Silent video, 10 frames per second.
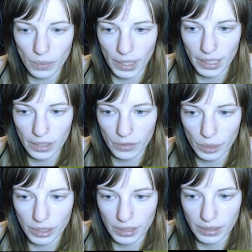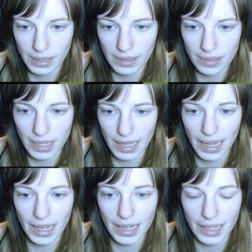and another one. Let's get
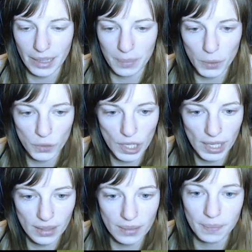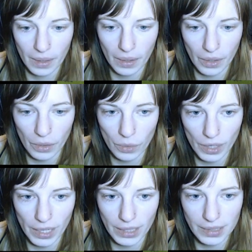out of here, Moonshade. All
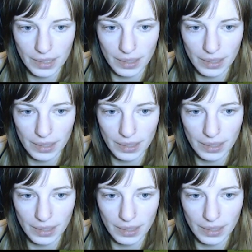right,